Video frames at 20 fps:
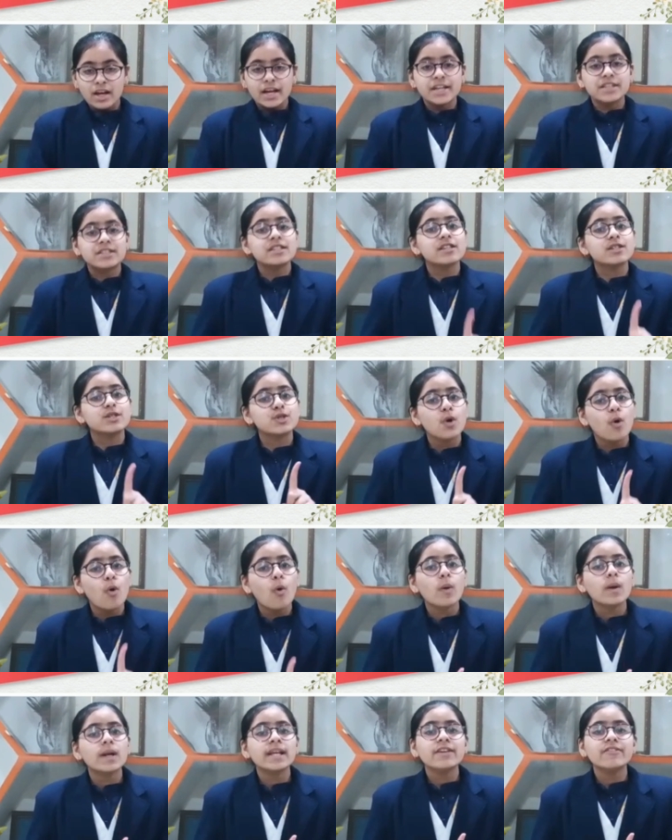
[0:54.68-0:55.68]
It is
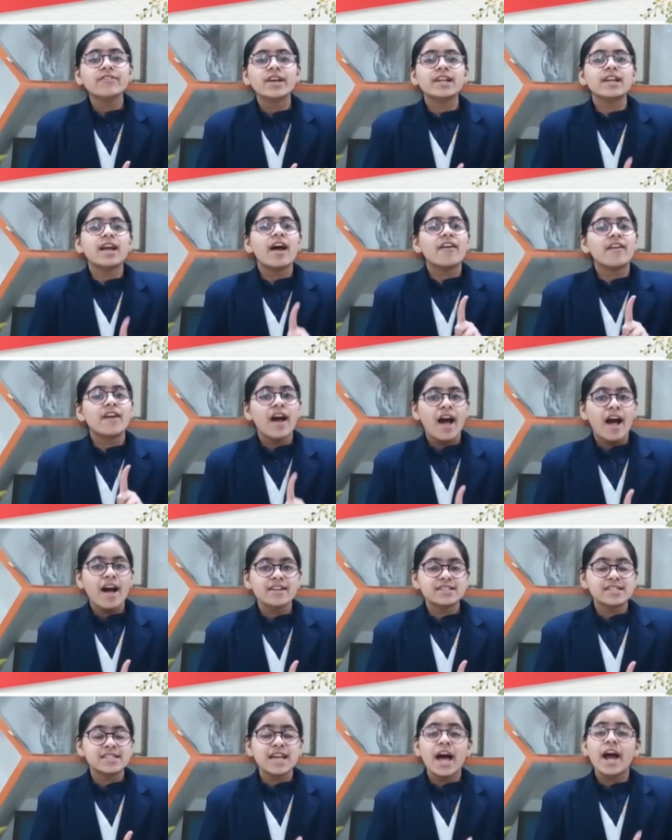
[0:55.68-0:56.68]
only when our
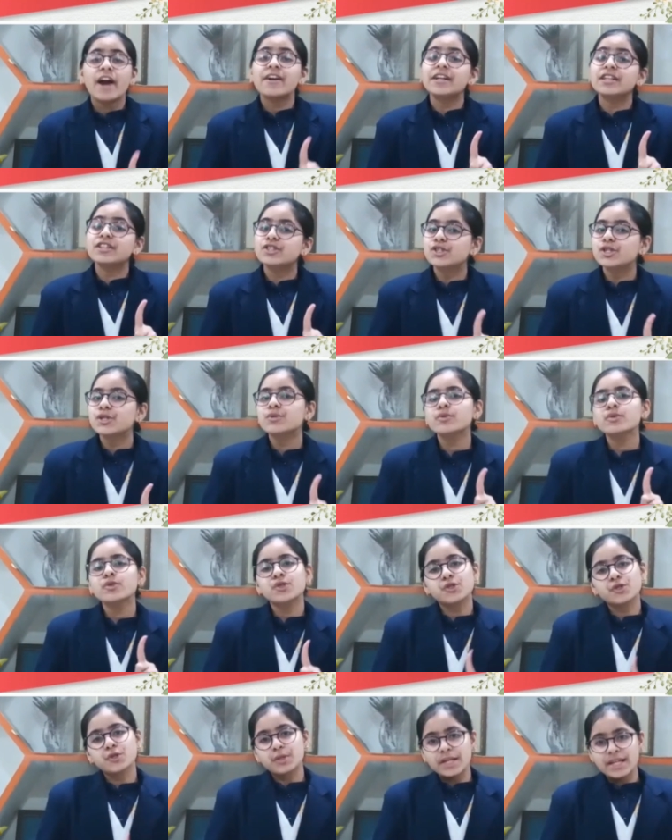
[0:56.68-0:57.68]
hearts are attuned
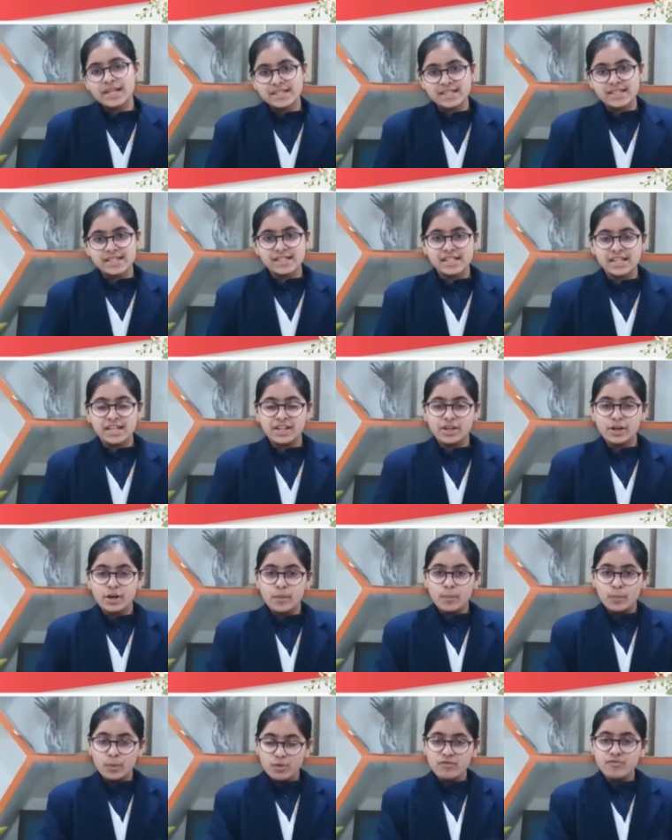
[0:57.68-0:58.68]
to these interior
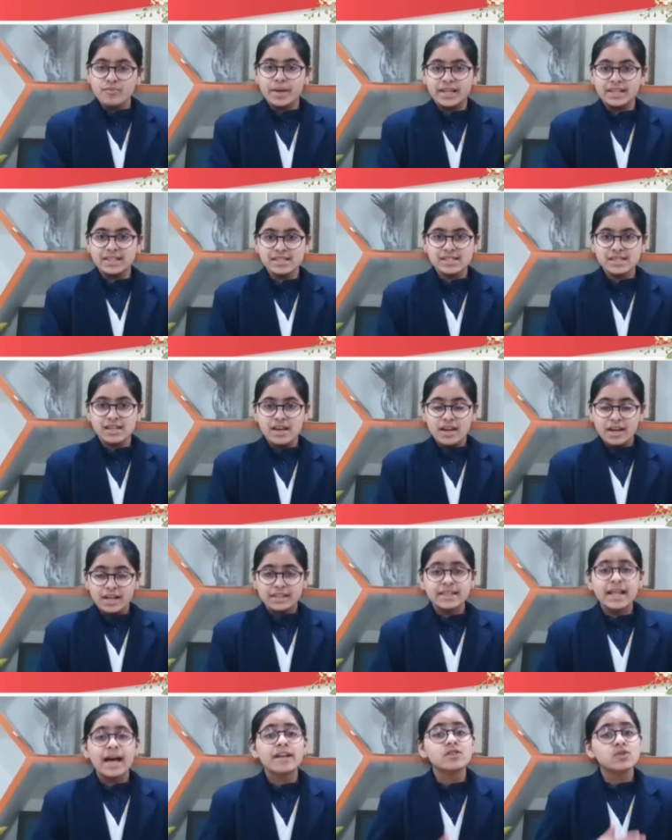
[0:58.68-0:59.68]
movements
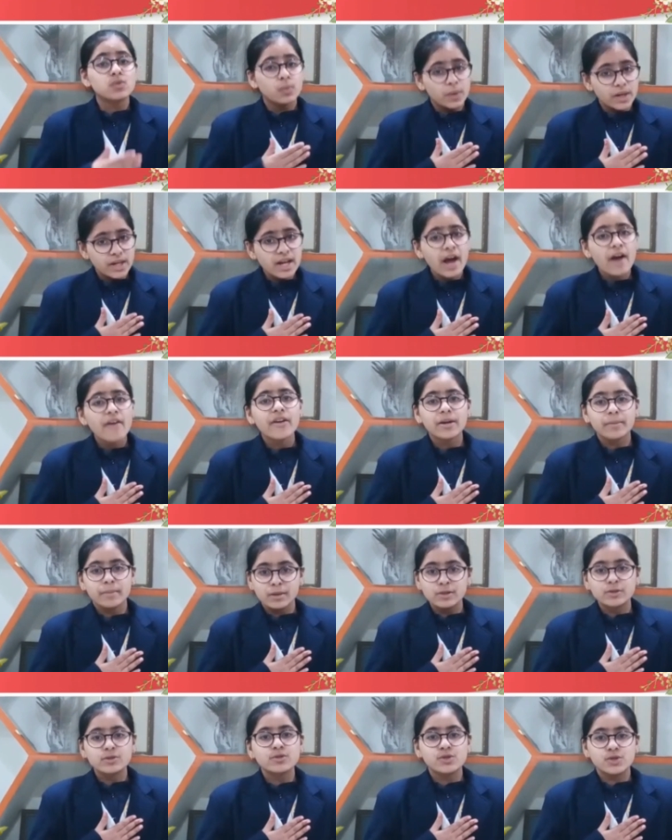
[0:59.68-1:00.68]
that we are
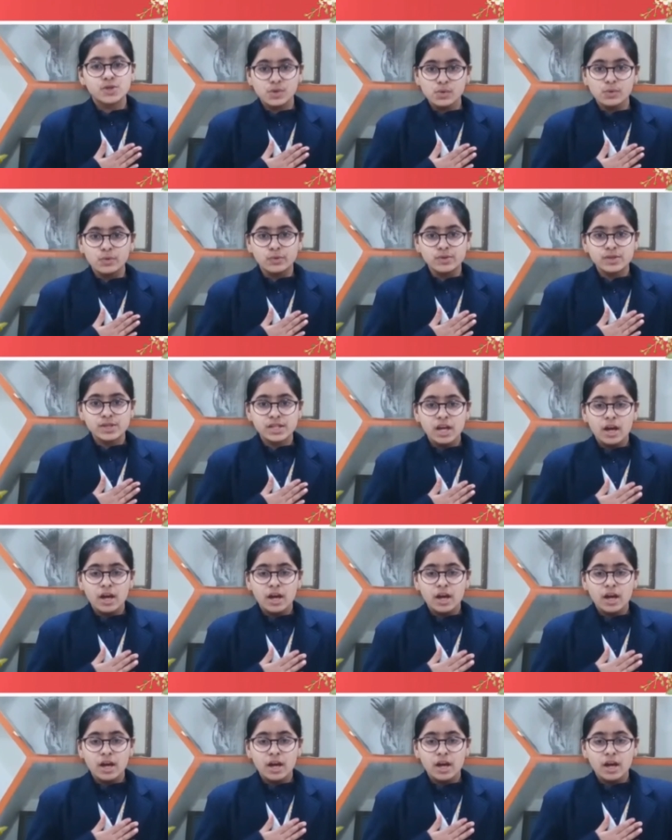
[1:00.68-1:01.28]
able to choose